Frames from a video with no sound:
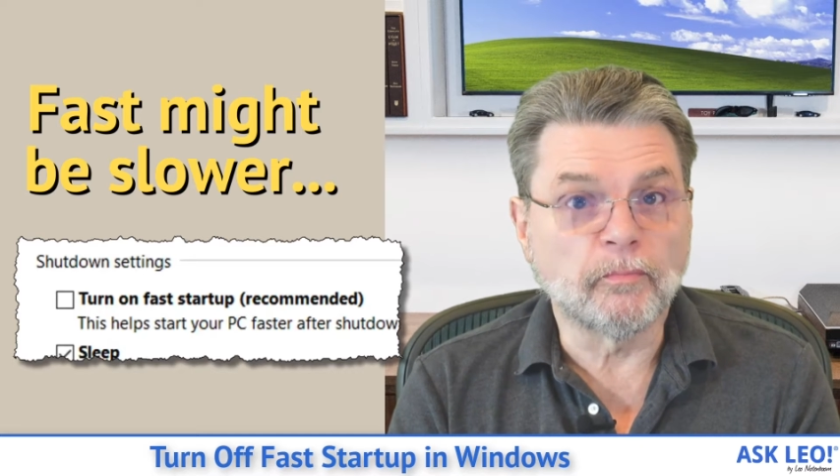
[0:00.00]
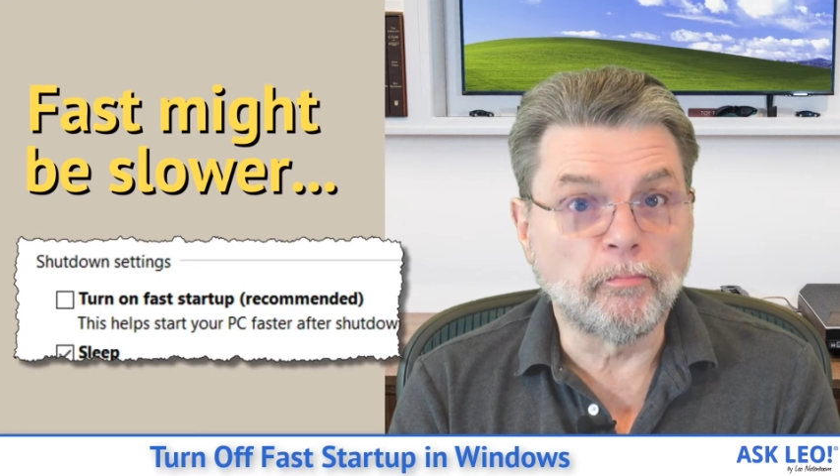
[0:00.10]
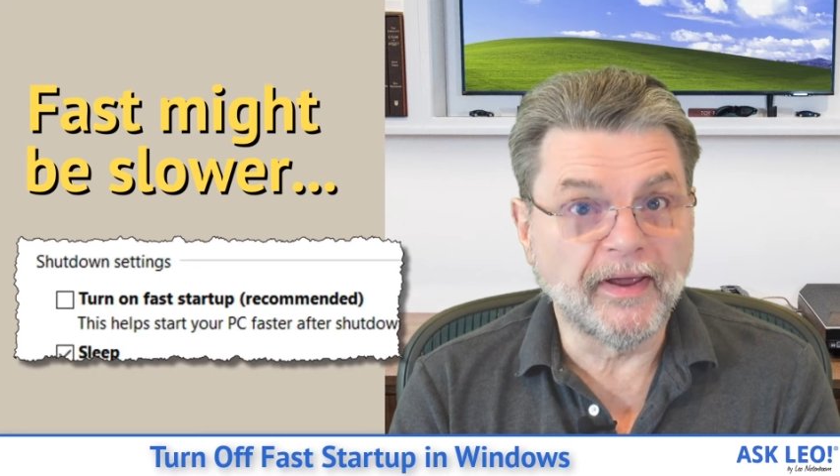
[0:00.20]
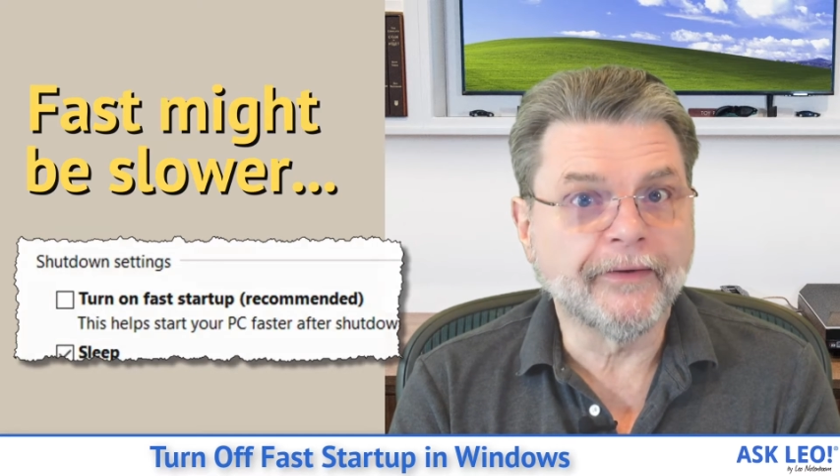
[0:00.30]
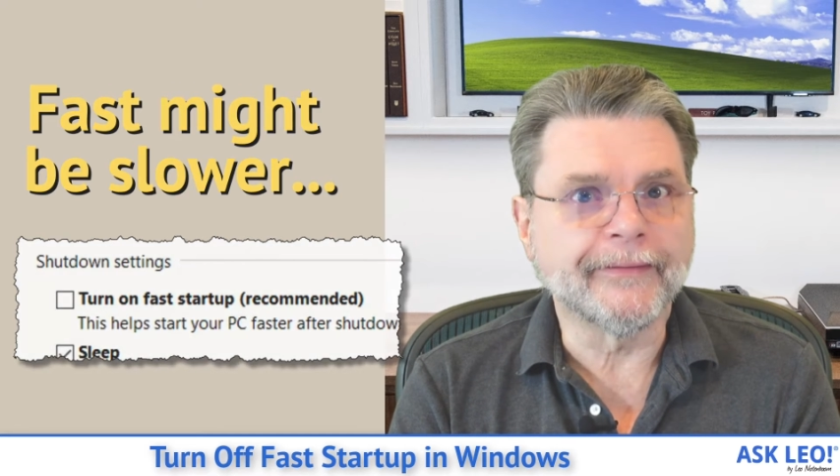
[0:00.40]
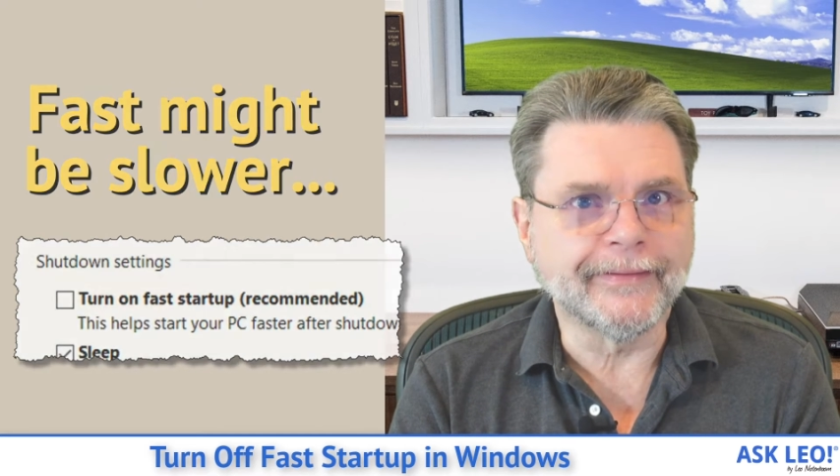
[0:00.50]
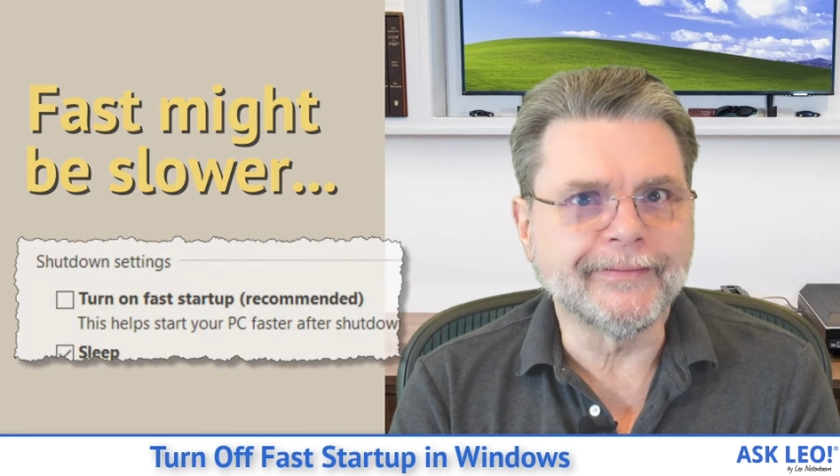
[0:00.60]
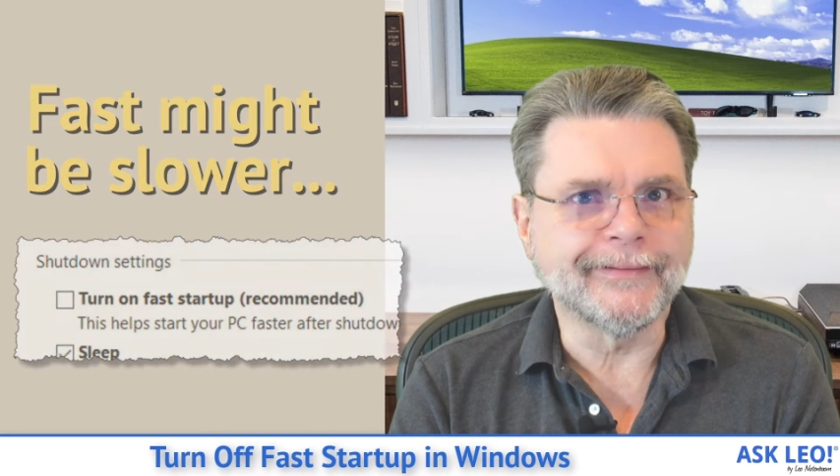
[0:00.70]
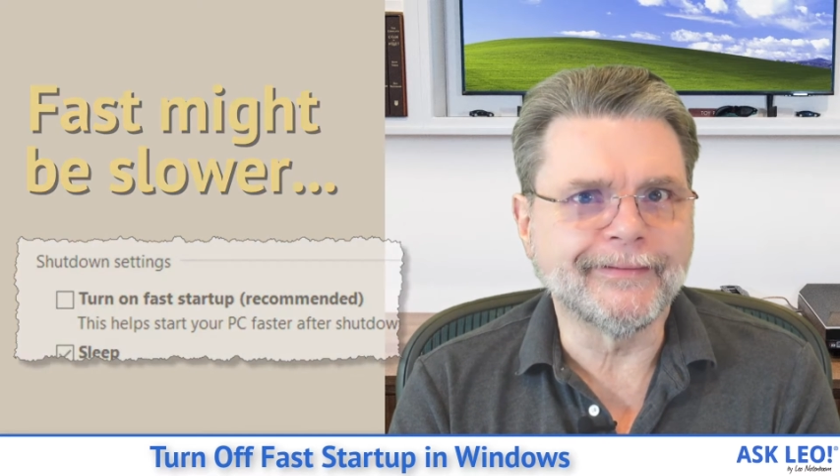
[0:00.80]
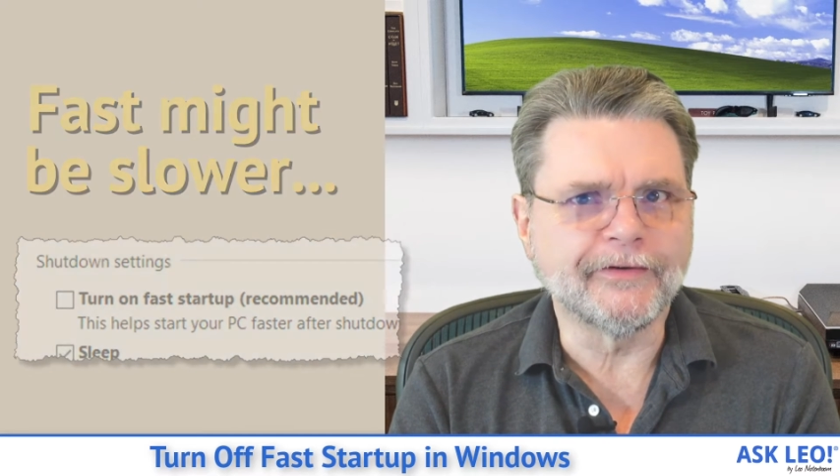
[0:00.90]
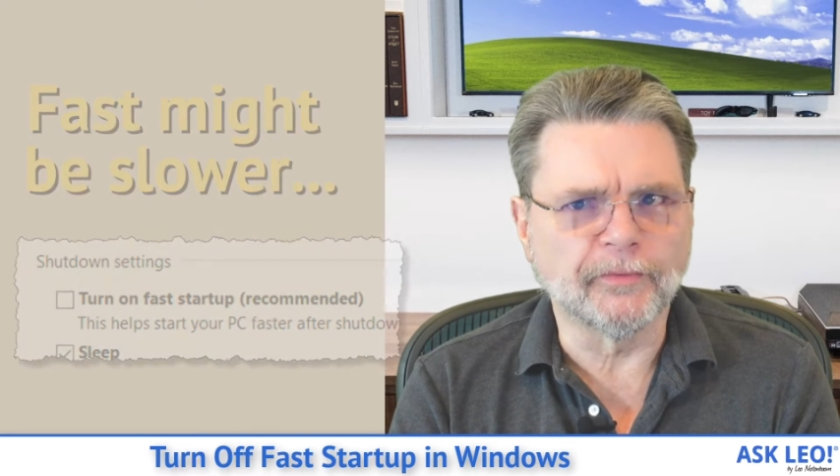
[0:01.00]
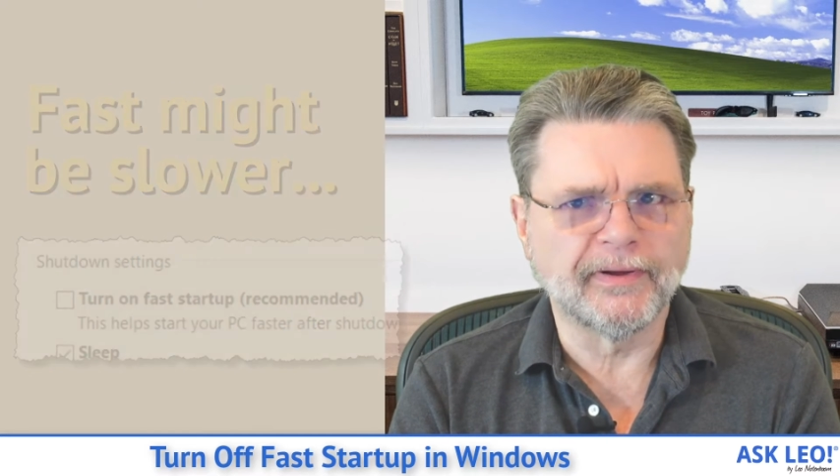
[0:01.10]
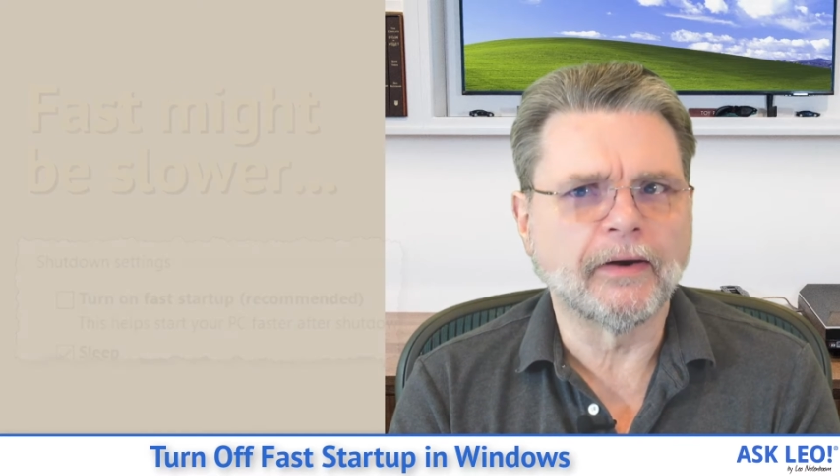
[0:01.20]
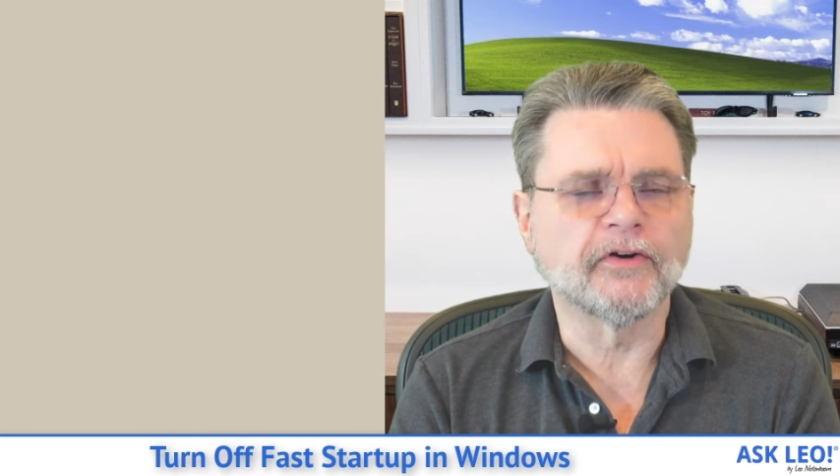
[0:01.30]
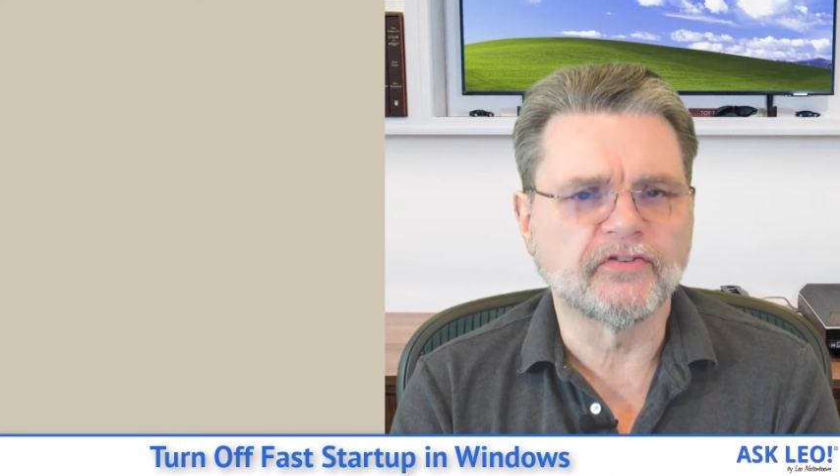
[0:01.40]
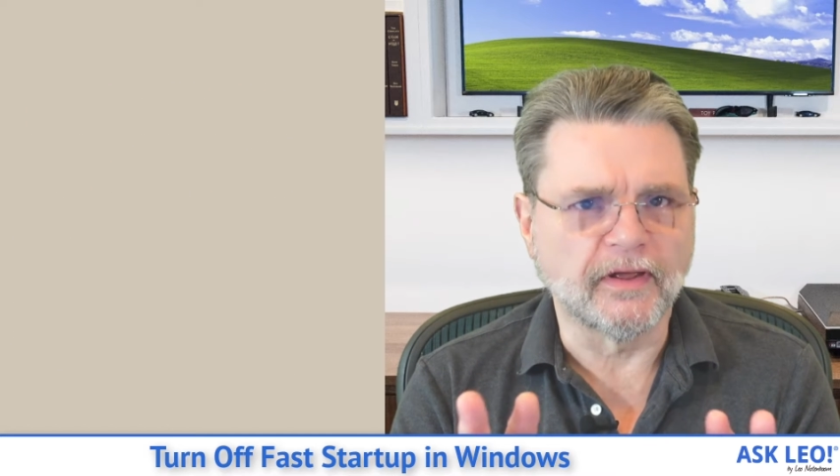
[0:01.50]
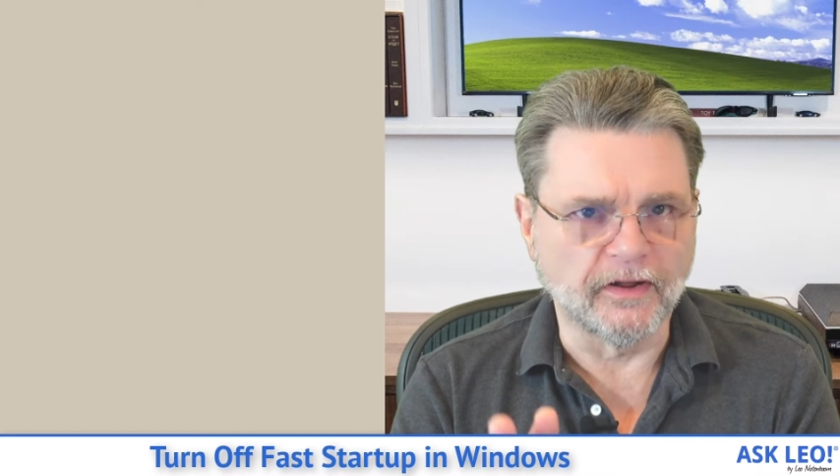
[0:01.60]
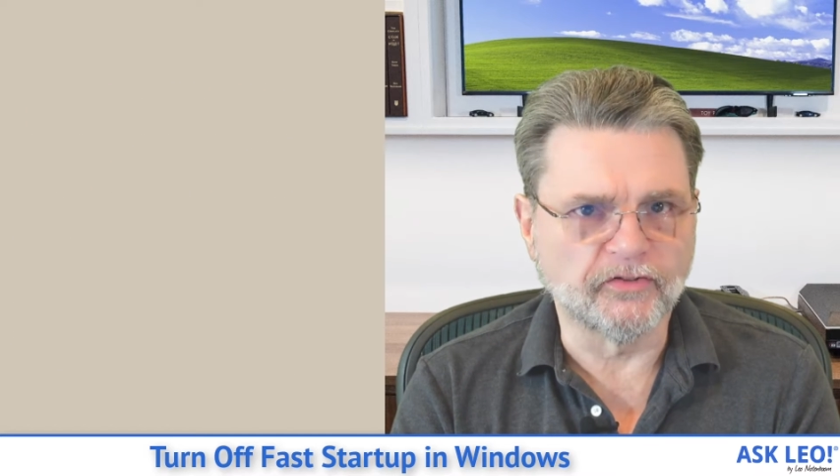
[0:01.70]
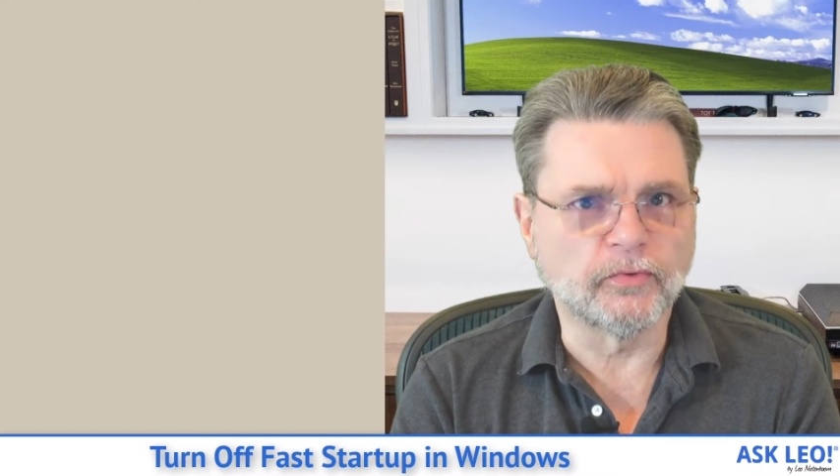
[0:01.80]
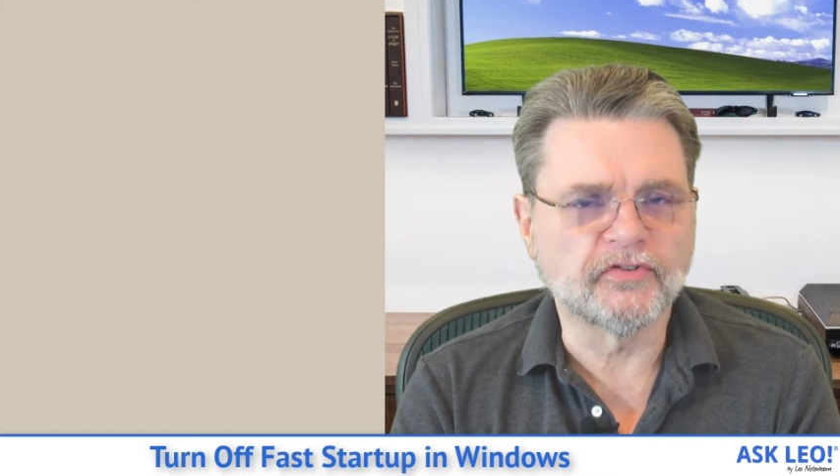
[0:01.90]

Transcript: buried in your power settings.